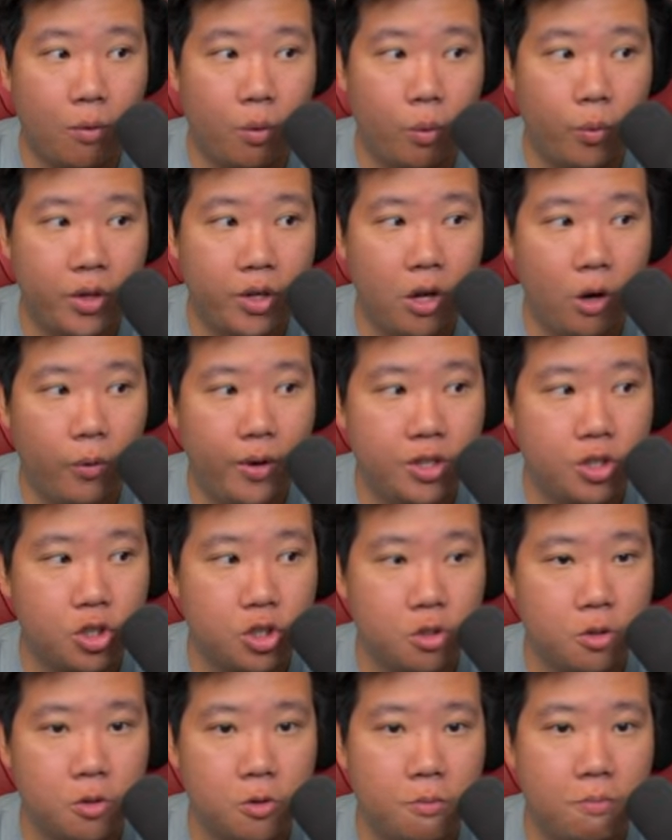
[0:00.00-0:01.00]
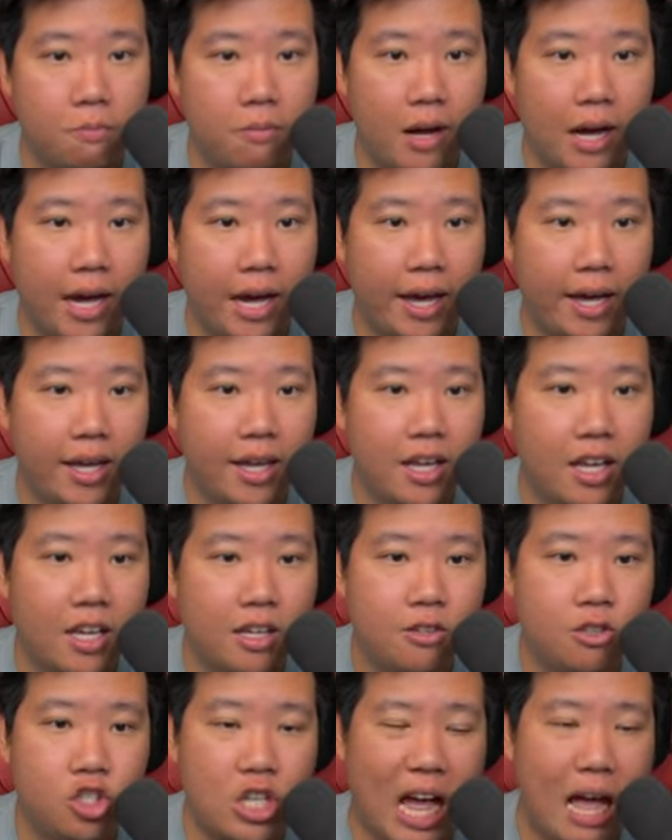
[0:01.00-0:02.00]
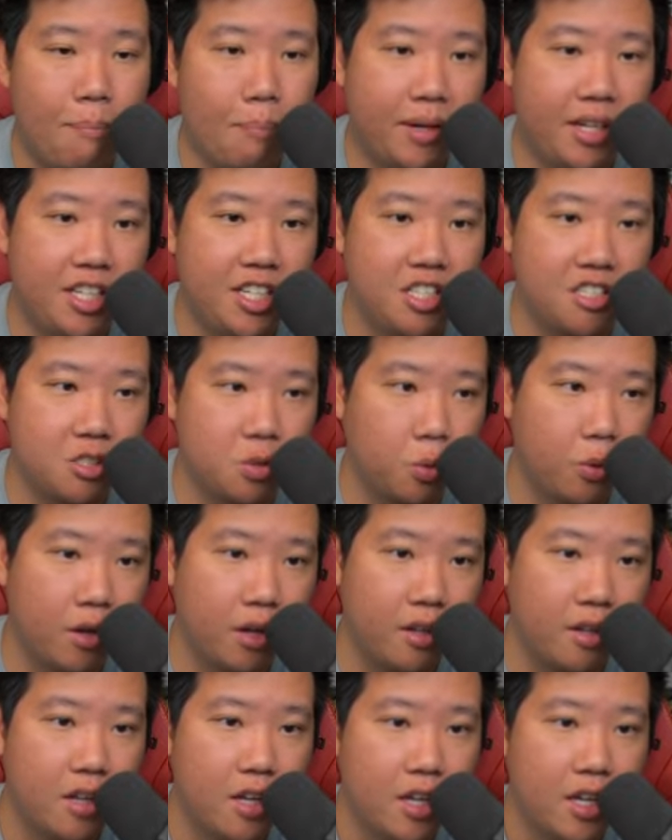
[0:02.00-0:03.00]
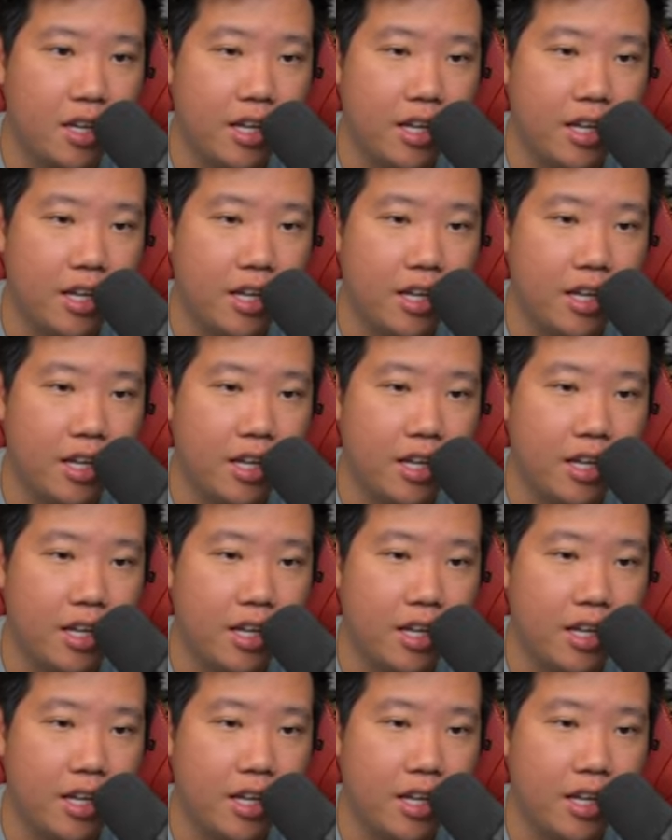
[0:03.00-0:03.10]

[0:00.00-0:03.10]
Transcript: When we go into my Japanese one,